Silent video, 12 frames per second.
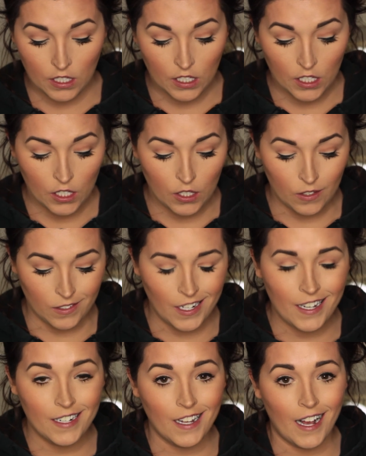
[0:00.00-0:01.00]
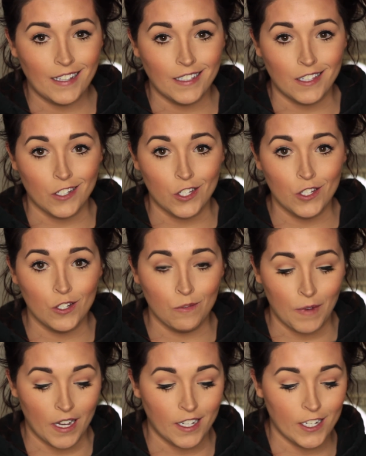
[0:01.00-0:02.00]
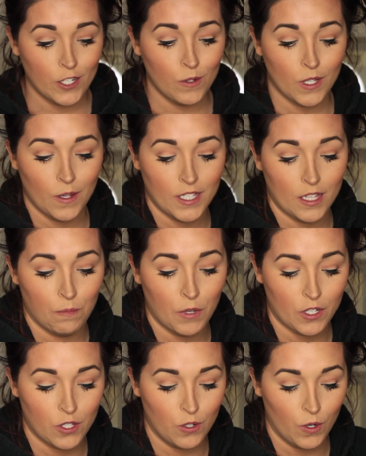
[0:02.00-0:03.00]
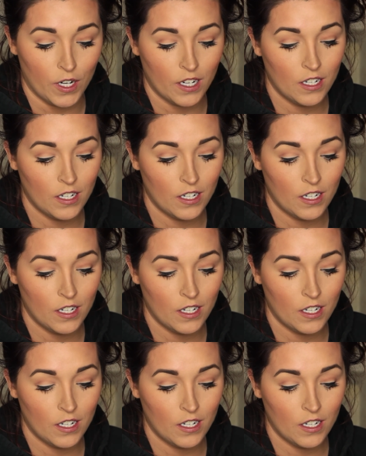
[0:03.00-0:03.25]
Well, not any highlight that she knew about because she was always at the bookstore.